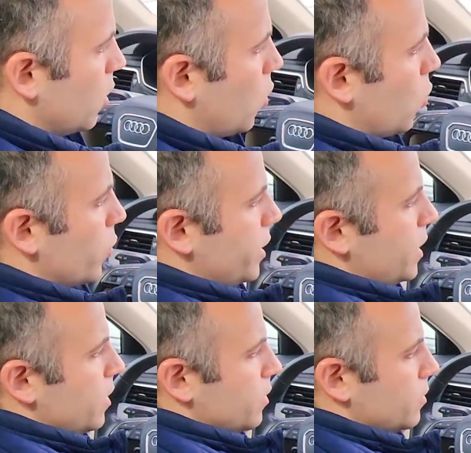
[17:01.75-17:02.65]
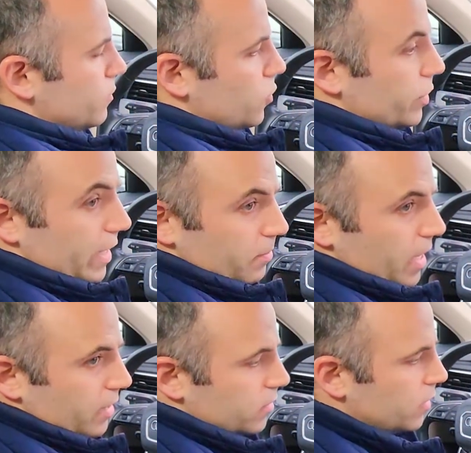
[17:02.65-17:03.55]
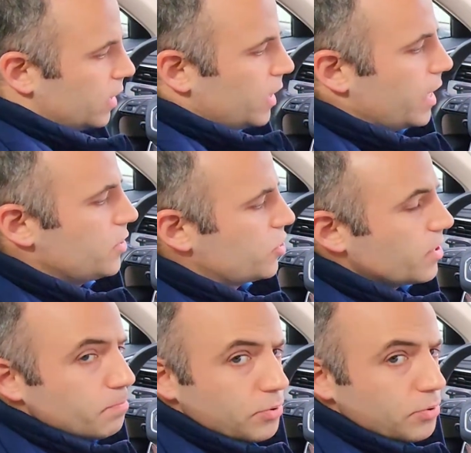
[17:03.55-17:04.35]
or here for that matter, and you can